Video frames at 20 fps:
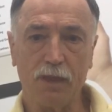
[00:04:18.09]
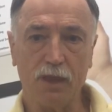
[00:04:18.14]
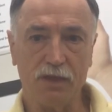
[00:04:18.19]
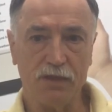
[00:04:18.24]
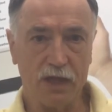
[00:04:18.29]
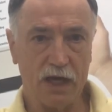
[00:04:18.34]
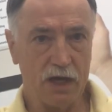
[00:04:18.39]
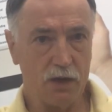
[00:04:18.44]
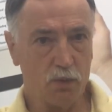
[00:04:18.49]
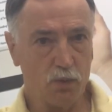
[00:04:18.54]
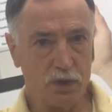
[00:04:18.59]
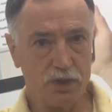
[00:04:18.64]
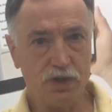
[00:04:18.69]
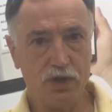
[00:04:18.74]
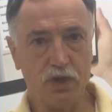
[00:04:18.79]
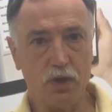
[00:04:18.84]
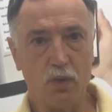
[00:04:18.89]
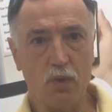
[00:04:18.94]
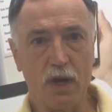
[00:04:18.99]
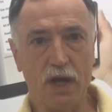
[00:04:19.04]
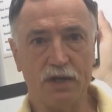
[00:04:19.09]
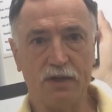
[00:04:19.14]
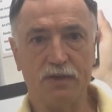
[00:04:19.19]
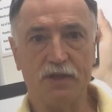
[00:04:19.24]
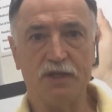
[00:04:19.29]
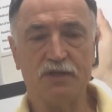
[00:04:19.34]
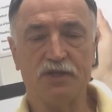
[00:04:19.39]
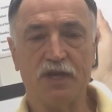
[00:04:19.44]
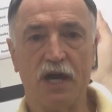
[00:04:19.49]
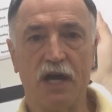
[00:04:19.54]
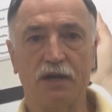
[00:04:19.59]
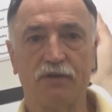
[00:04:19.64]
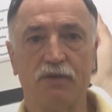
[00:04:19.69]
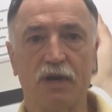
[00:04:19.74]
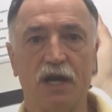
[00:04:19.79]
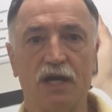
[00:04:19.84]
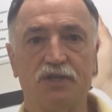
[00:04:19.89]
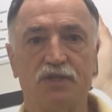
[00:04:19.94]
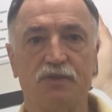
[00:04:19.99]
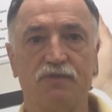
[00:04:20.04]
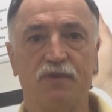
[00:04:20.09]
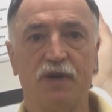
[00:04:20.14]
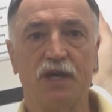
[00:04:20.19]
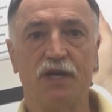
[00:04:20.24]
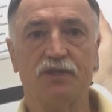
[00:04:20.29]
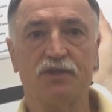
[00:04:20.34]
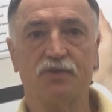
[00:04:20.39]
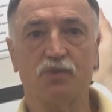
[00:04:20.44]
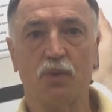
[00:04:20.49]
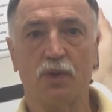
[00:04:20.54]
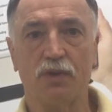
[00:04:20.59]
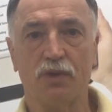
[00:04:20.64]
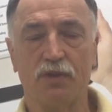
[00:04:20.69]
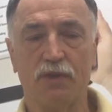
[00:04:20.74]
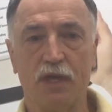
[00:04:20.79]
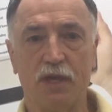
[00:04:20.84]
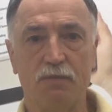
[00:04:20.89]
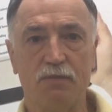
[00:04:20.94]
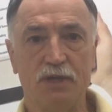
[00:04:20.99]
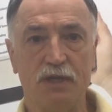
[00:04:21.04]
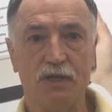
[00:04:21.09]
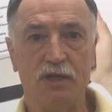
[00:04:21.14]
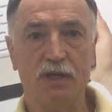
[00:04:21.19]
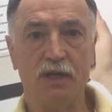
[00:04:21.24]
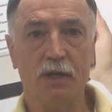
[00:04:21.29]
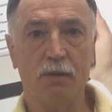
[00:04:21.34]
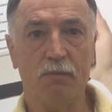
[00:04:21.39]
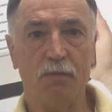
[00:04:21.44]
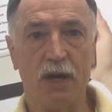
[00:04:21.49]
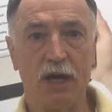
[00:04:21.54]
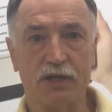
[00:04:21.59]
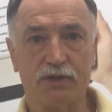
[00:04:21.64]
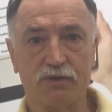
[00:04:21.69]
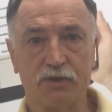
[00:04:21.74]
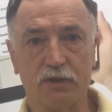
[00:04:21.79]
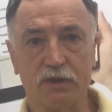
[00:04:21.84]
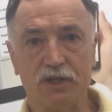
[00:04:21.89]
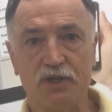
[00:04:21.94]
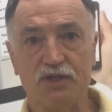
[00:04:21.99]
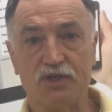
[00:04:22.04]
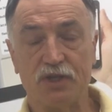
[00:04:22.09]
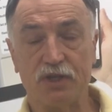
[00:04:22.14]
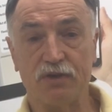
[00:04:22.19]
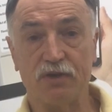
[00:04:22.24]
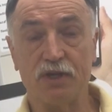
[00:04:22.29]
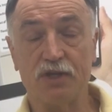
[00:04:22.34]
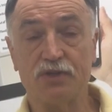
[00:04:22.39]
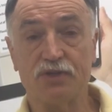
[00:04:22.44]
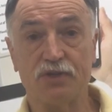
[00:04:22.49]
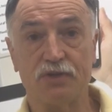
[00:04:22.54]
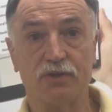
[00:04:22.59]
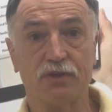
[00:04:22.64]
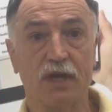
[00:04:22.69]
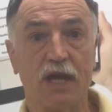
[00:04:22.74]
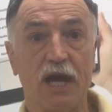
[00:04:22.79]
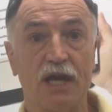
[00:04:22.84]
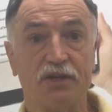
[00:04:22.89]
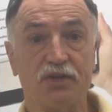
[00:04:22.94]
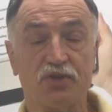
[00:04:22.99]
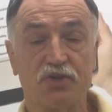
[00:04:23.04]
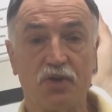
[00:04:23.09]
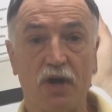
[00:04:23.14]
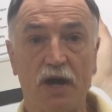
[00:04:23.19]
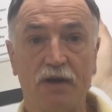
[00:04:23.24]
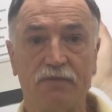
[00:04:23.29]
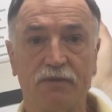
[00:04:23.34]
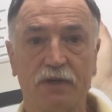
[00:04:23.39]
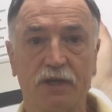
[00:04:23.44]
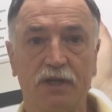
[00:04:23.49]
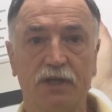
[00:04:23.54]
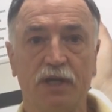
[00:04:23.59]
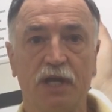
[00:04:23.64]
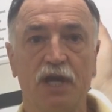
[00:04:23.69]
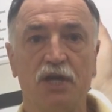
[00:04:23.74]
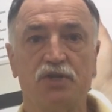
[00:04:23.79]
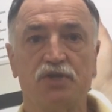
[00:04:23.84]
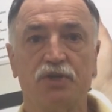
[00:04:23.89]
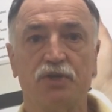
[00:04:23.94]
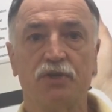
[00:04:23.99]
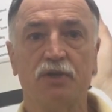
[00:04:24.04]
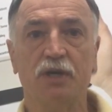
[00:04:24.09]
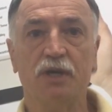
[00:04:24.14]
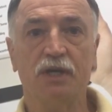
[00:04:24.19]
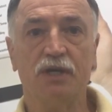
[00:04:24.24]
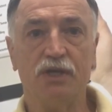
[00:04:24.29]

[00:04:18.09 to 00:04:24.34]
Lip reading: that when you go out on these high-rise events, whether they be moderately serious or catastrophic in nature,